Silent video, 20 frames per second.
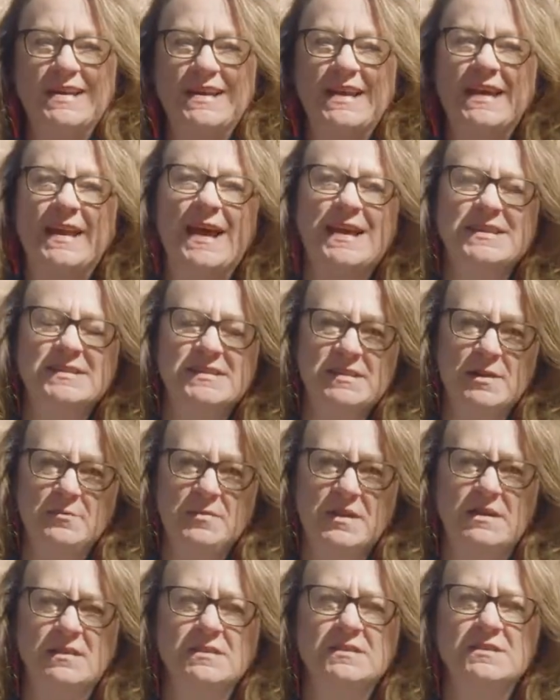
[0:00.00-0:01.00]
it has
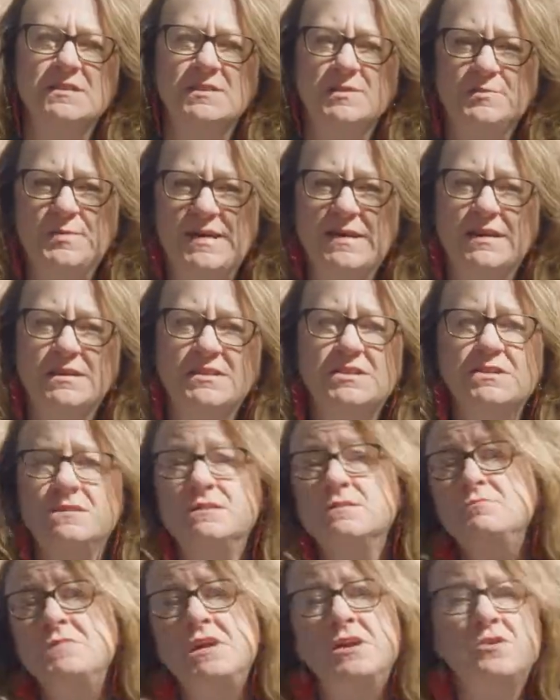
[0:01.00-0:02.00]
something to speak to
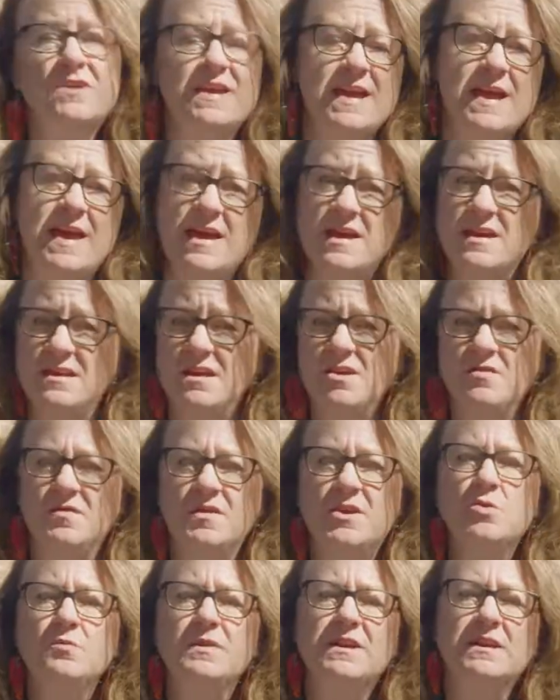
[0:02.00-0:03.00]
the myriad of
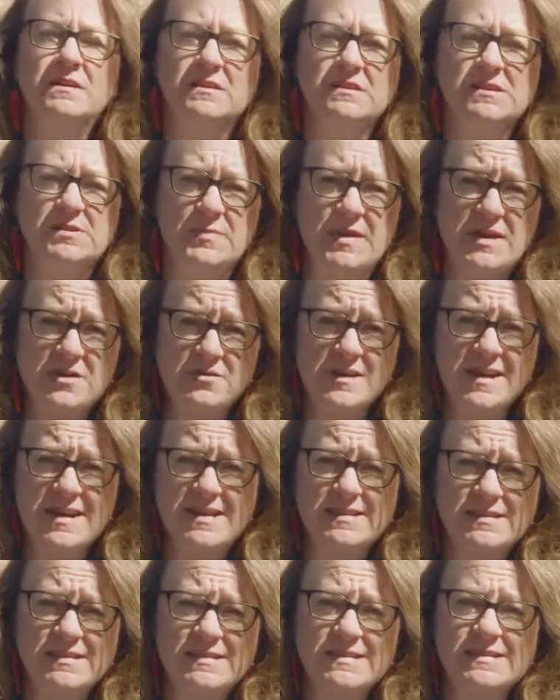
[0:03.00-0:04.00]
human
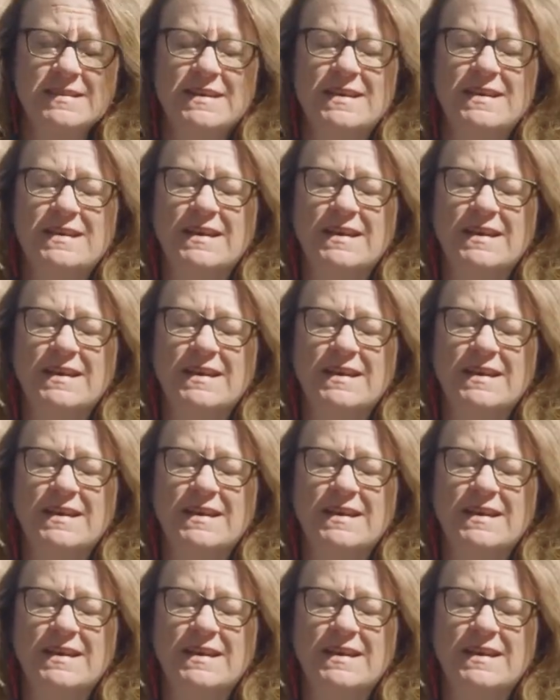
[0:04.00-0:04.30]
experience,